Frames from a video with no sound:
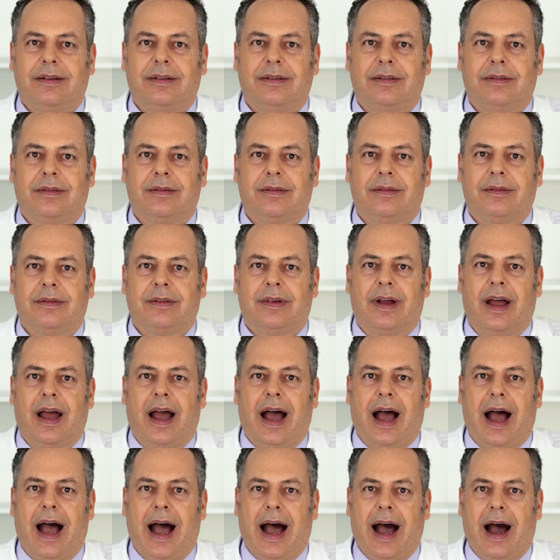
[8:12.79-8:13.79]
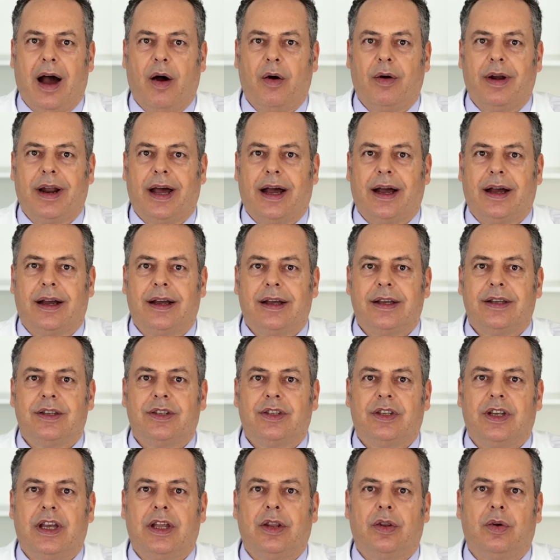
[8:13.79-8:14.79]
which over time have
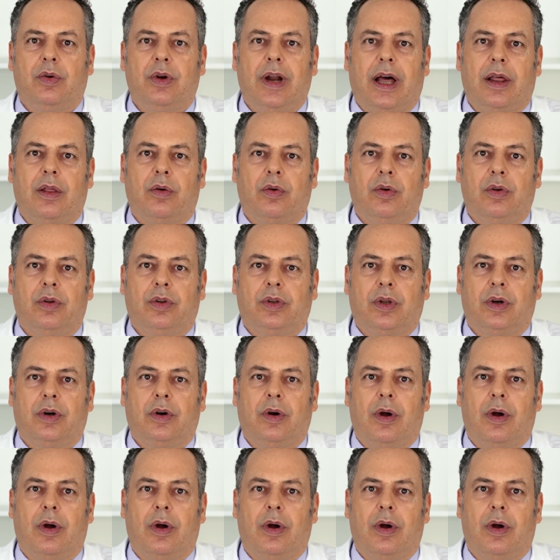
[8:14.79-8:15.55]
been generating